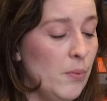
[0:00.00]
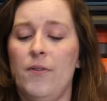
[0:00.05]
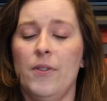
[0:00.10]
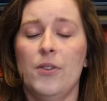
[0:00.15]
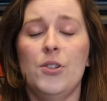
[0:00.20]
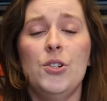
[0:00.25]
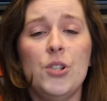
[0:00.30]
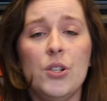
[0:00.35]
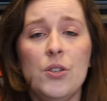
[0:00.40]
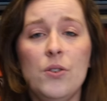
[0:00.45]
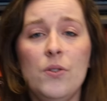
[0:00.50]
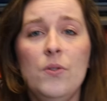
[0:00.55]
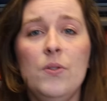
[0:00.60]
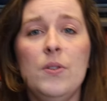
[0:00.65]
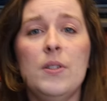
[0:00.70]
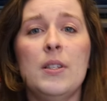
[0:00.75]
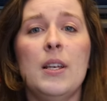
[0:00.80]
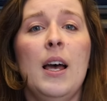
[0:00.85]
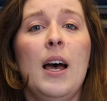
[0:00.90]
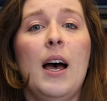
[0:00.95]
For
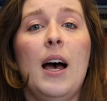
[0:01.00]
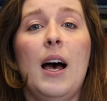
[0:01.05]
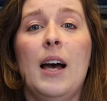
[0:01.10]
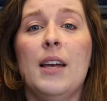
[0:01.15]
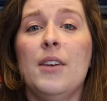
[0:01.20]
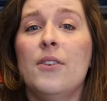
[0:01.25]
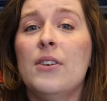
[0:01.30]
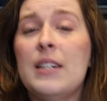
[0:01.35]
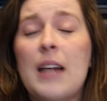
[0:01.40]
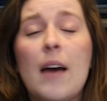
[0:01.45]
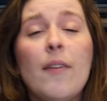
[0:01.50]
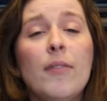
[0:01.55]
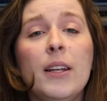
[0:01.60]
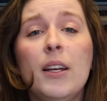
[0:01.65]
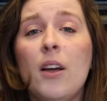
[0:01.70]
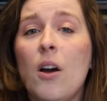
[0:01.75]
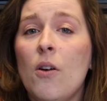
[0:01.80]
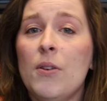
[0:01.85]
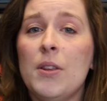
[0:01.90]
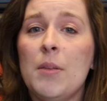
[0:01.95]
shoes, you can definitely
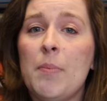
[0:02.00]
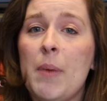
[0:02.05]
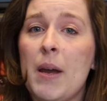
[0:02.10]
go with a